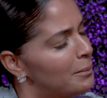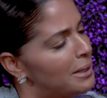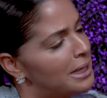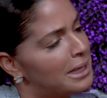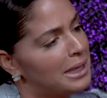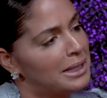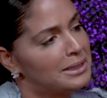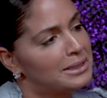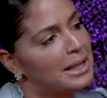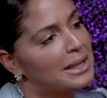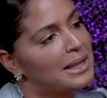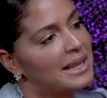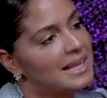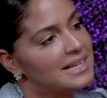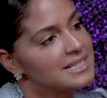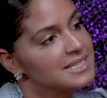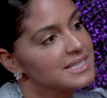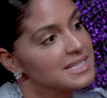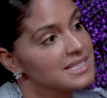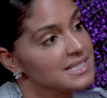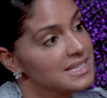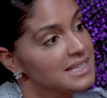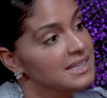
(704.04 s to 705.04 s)
me get that
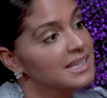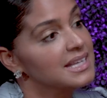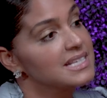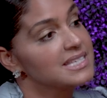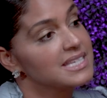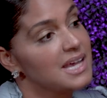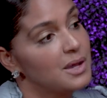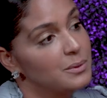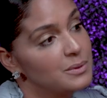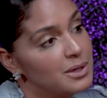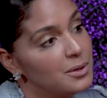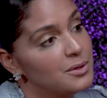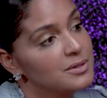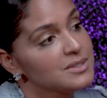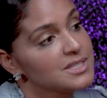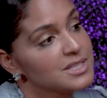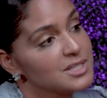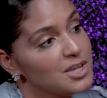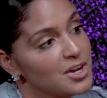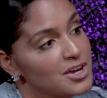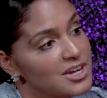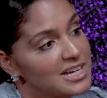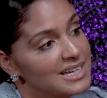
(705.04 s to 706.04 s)
license. And that's how it all
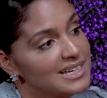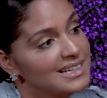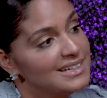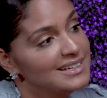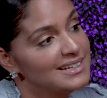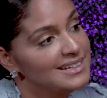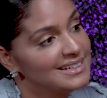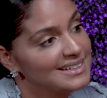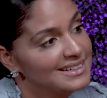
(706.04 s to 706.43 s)
started.